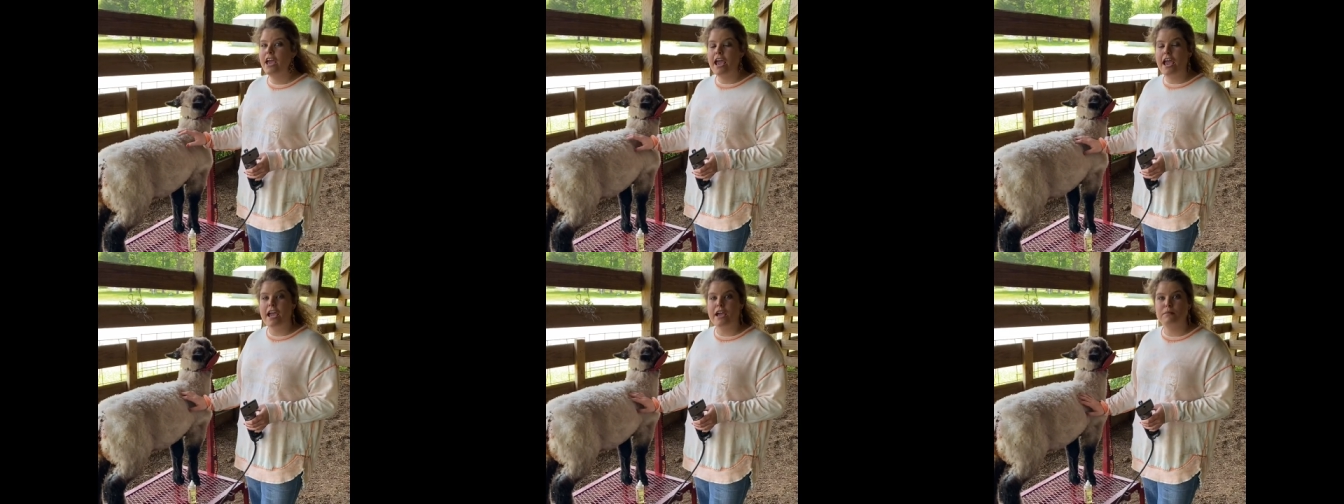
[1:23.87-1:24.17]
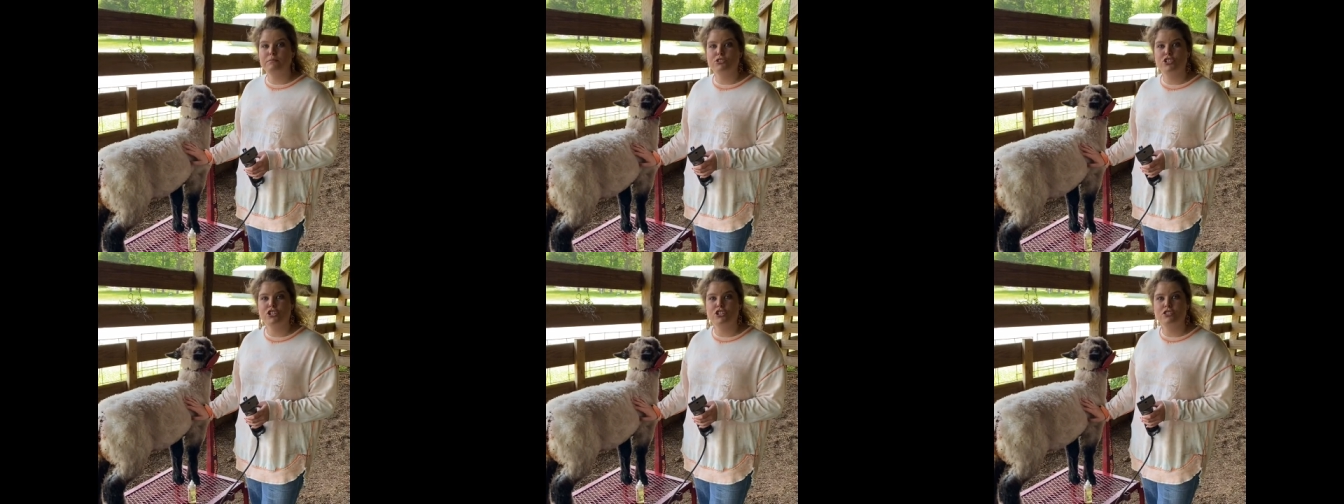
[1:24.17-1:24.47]

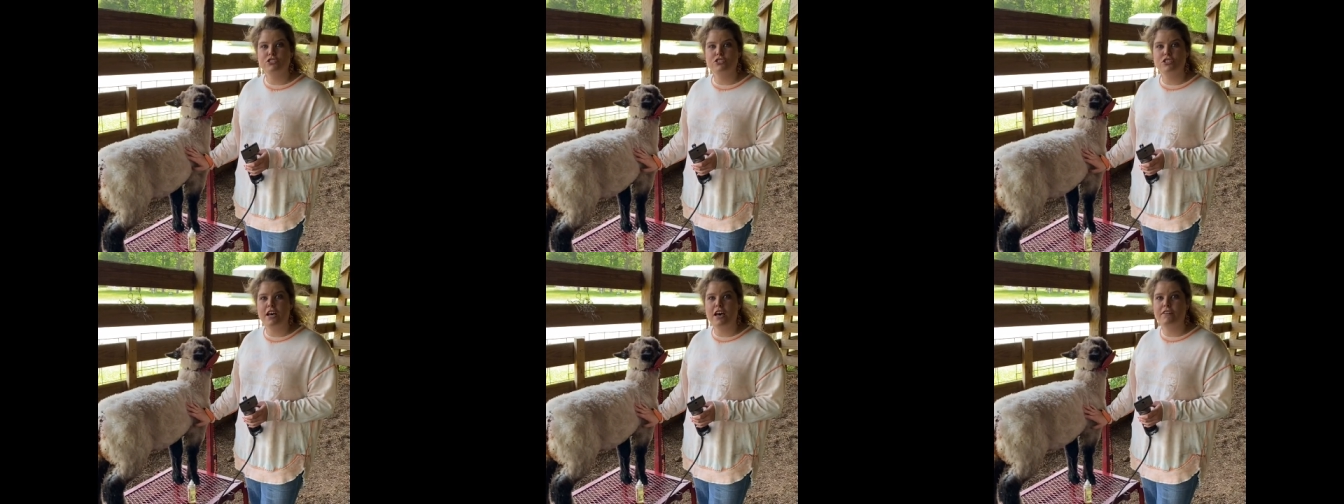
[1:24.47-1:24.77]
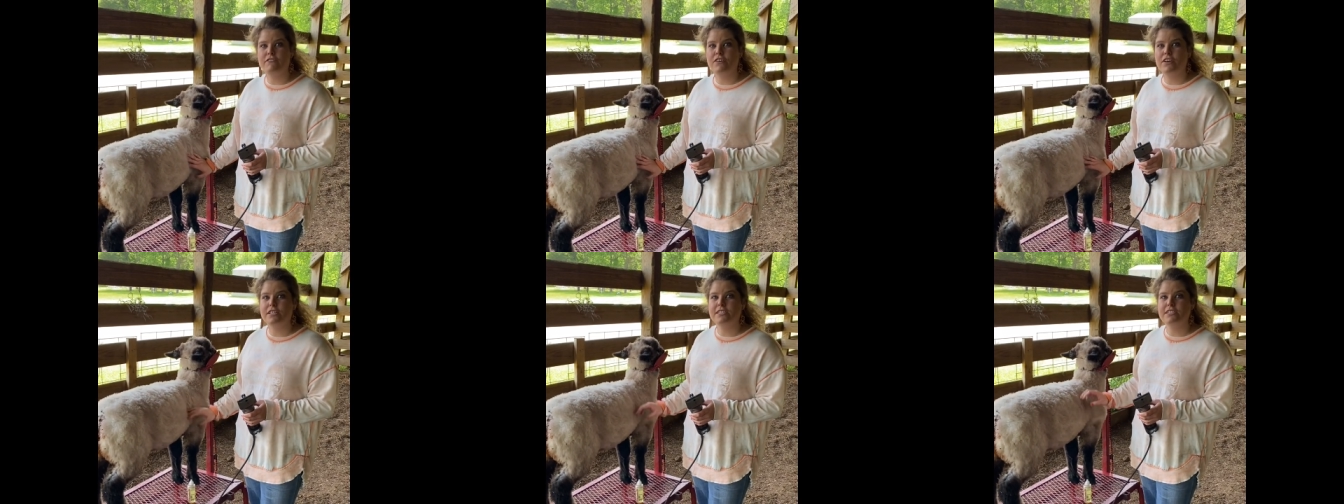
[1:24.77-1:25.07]
Hampshire,
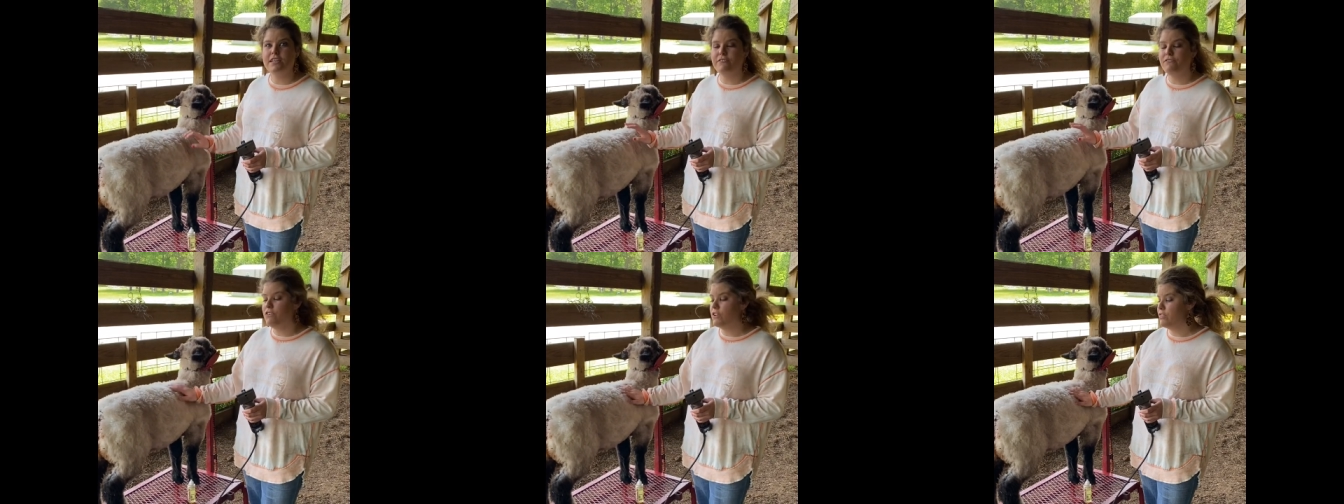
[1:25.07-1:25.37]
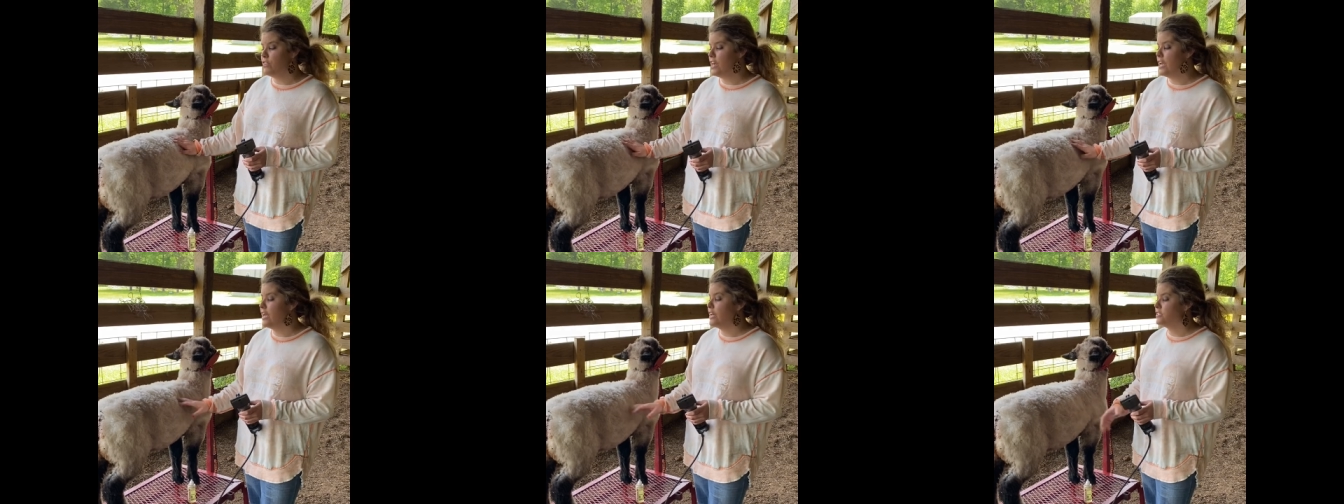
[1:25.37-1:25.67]
Suffolk,
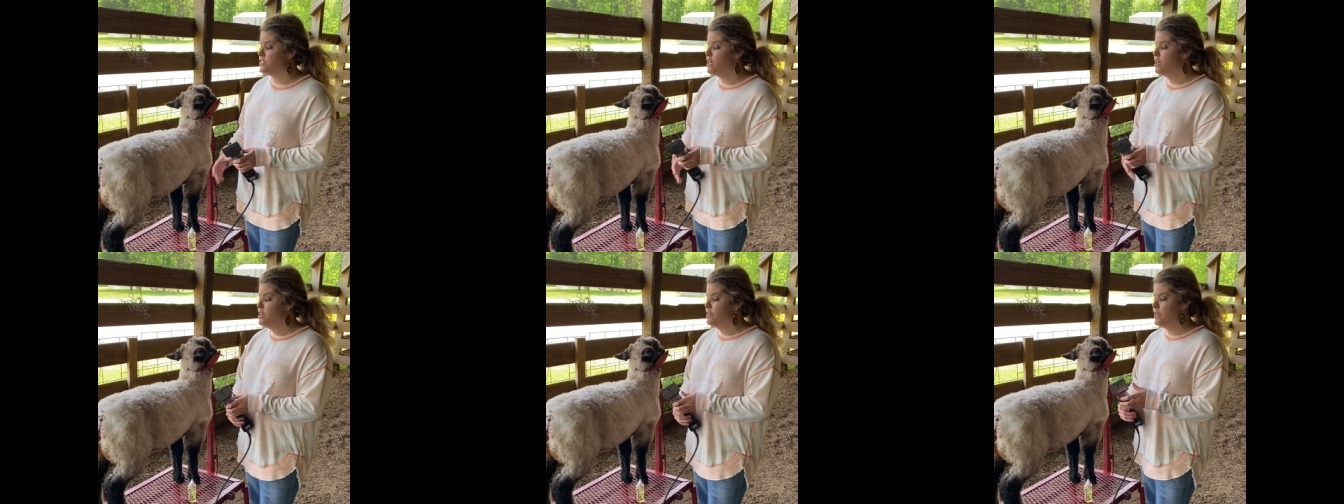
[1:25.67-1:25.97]
different things,